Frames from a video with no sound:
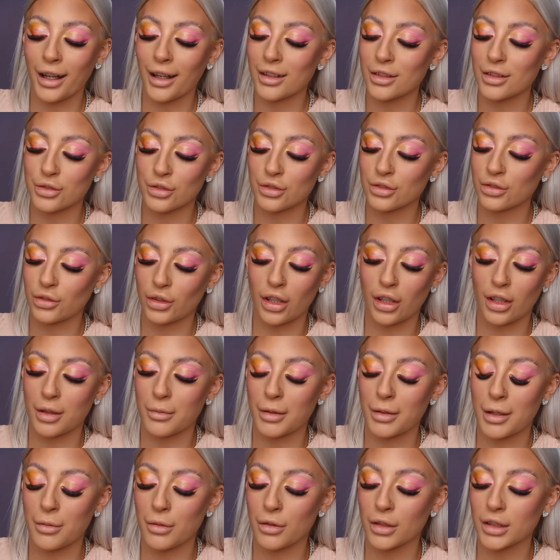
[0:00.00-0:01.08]
it's just going to
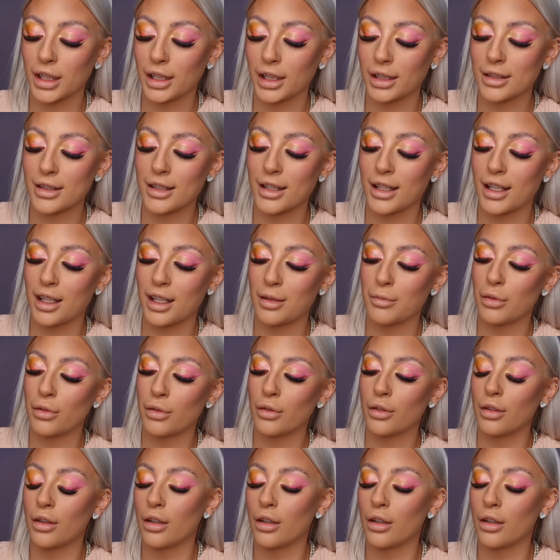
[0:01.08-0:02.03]
make me look like a tit, but...